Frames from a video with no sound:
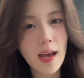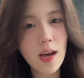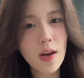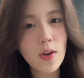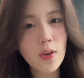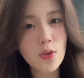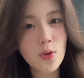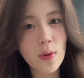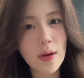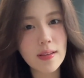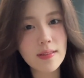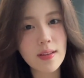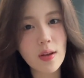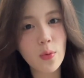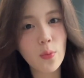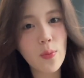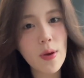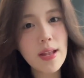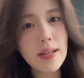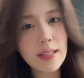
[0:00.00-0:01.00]
So as
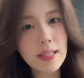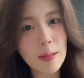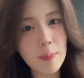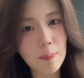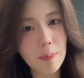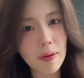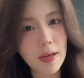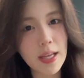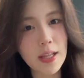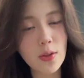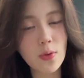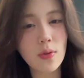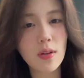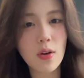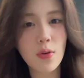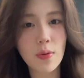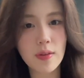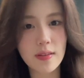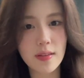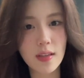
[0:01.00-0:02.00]
I went deeper into
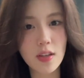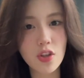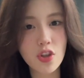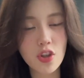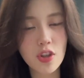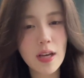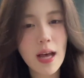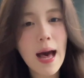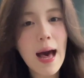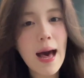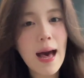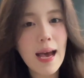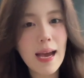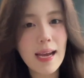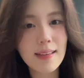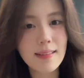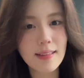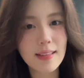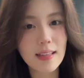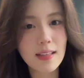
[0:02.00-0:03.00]
the research,
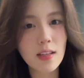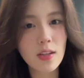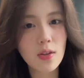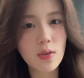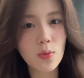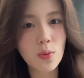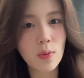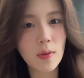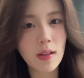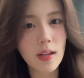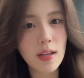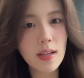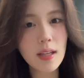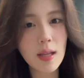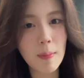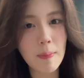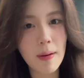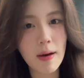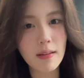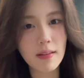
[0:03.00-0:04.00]
I started to learn
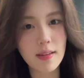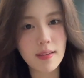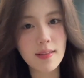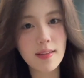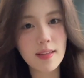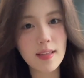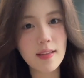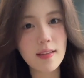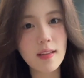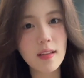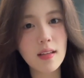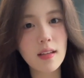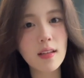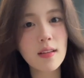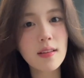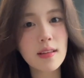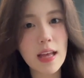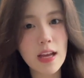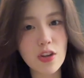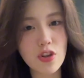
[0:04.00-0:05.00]
about the
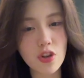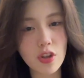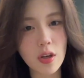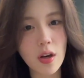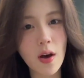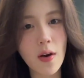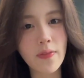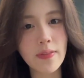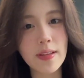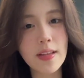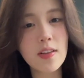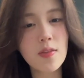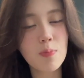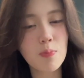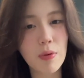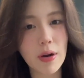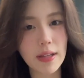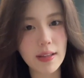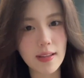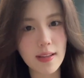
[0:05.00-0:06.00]
seasonal nature of this
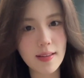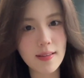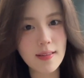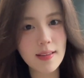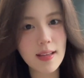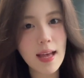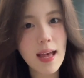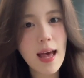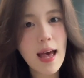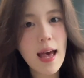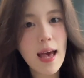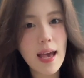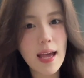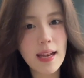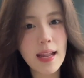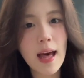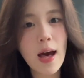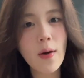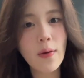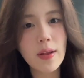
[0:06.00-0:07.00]
practice
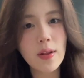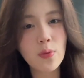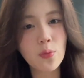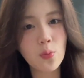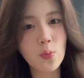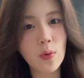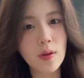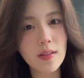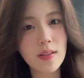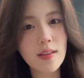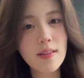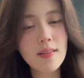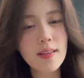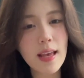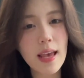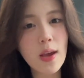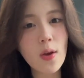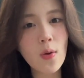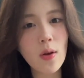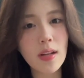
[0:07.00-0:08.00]
and how it worsens
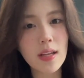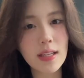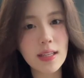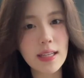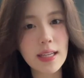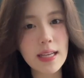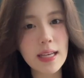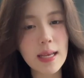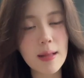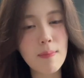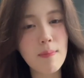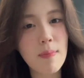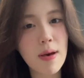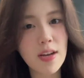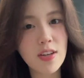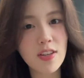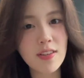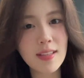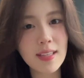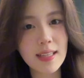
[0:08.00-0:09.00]
air quality in
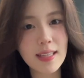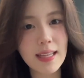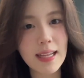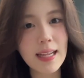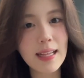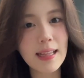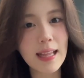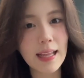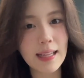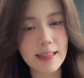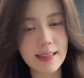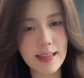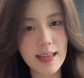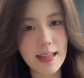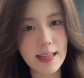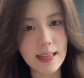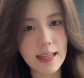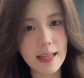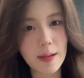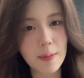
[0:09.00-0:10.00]
major cities like
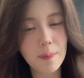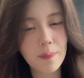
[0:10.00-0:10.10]
Delhi.